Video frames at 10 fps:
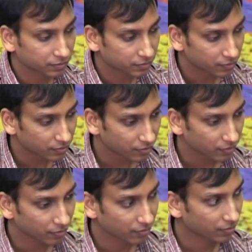
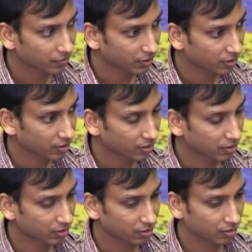
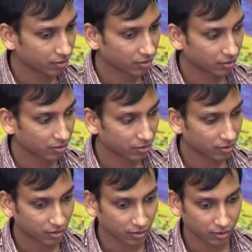
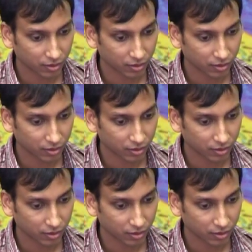(no one is talking)